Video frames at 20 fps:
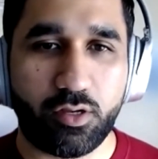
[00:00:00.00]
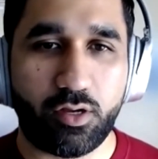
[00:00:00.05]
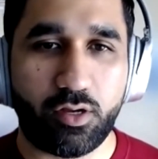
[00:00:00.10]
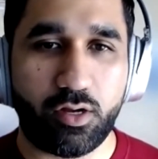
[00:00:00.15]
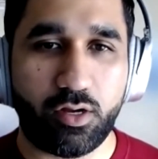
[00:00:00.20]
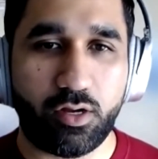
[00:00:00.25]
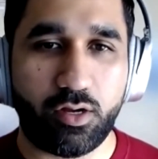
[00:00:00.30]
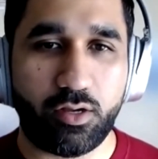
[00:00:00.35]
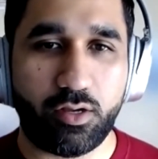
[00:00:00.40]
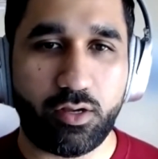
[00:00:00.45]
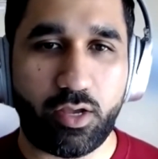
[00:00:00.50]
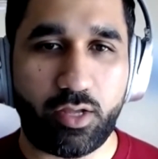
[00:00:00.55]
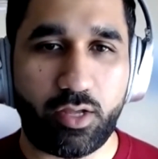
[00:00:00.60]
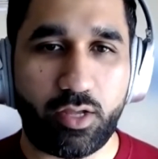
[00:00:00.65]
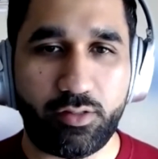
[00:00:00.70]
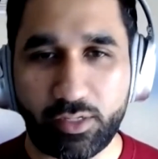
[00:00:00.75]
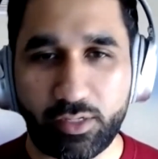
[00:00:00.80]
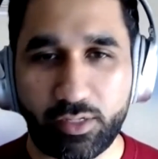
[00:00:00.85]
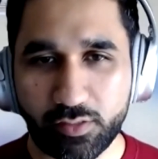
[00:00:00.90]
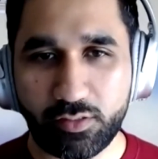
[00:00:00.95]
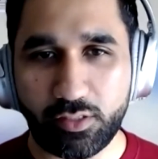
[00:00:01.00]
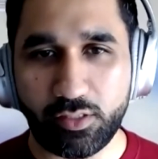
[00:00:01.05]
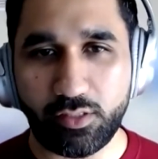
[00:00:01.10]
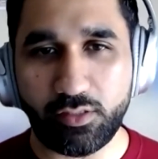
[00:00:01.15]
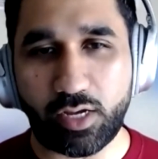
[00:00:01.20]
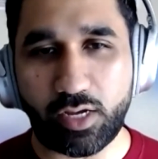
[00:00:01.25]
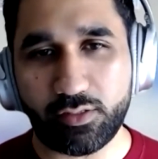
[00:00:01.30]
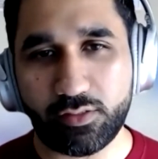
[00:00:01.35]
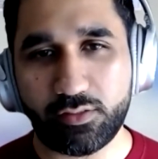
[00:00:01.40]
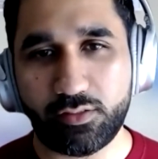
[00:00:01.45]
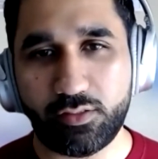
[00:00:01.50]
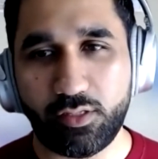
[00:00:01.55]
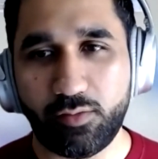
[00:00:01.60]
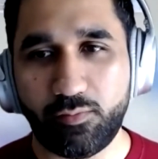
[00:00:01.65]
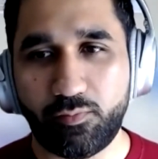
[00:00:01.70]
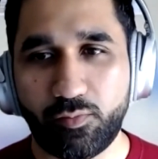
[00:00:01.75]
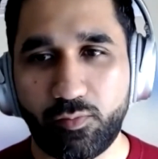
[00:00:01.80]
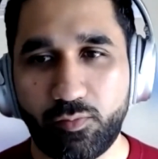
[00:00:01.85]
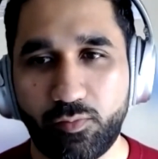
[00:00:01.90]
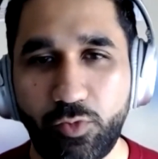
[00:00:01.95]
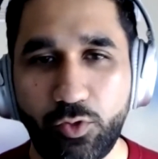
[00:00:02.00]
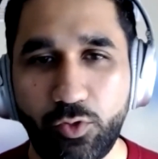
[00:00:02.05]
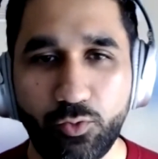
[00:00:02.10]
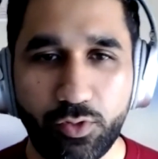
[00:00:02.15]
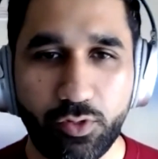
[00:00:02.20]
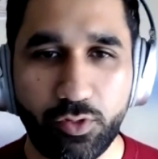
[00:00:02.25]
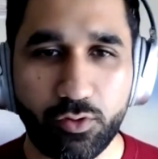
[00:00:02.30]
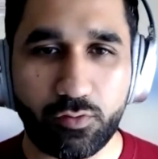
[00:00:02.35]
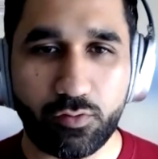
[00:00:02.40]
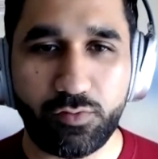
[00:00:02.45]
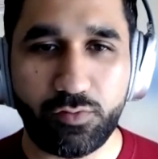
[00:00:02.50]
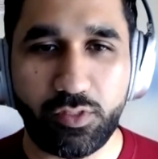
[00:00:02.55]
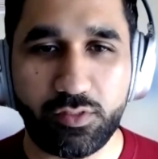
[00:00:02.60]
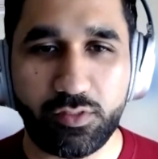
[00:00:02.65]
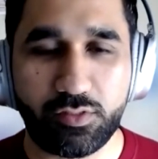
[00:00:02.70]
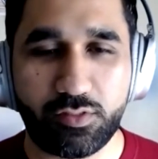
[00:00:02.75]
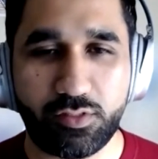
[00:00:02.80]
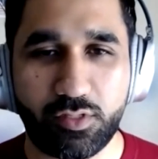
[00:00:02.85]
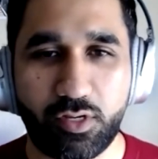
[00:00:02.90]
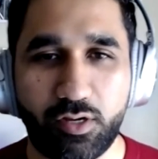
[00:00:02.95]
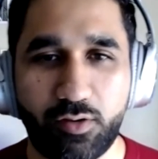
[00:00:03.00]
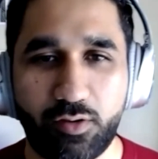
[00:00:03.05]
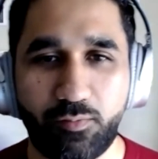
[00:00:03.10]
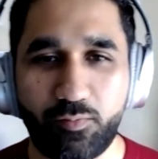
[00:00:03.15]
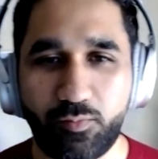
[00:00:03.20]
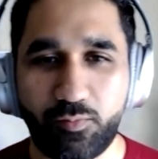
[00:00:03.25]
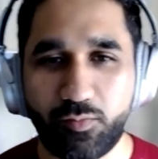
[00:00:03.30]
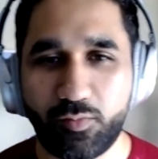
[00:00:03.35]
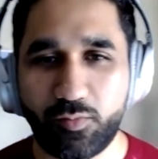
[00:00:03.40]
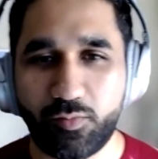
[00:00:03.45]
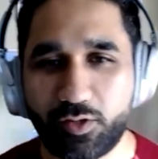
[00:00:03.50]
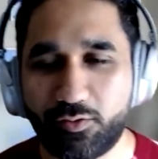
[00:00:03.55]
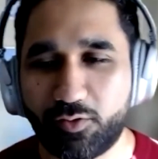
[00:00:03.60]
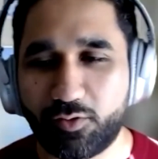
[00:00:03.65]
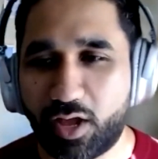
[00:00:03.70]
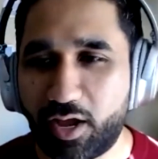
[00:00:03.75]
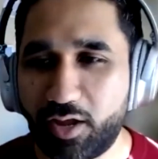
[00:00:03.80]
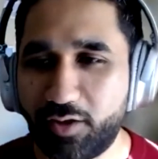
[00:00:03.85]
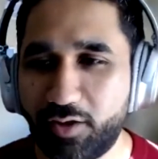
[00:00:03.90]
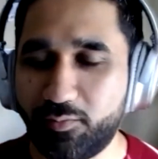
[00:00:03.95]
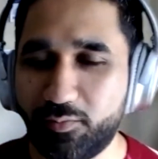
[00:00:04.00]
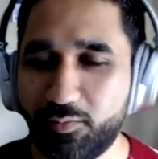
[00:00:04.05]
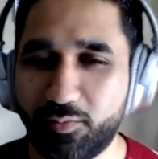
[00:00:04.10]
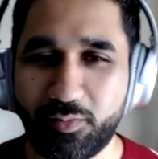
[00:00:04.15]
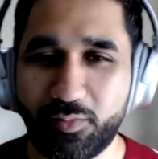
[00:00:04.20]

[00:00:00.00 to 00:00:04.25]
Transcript: Uh, and that is the that is the beauty of these uh, you know ad